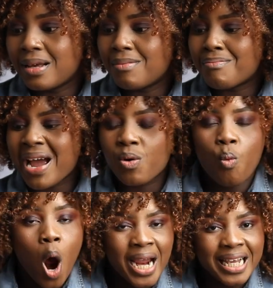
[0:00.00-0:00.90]
My
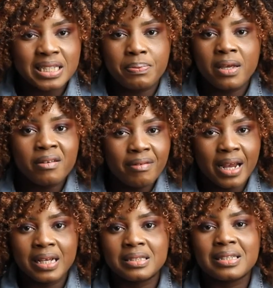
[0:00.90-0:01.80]
work
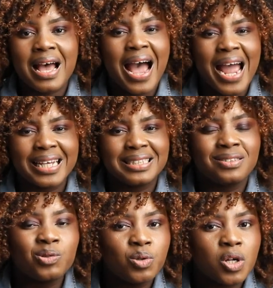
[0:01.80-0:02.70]
experience, I
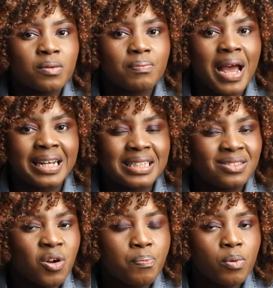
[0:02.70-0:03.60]
did
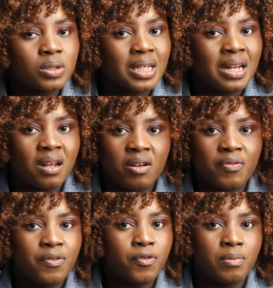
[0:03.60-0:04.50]
not put a lot of
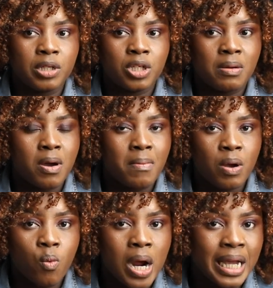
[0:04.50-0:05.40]
information about my
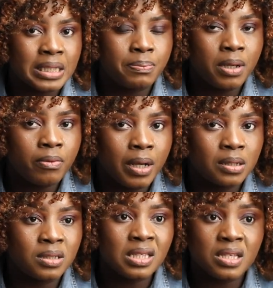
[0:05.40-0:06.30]
work
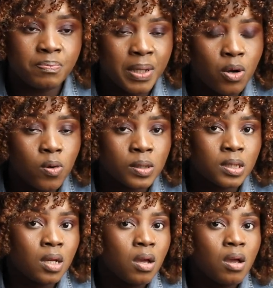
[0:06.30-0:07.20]
experience. This is because
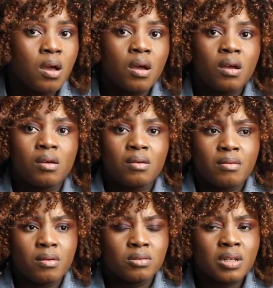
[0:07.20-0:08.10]

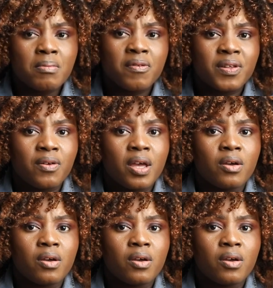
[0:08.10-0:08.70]
some of the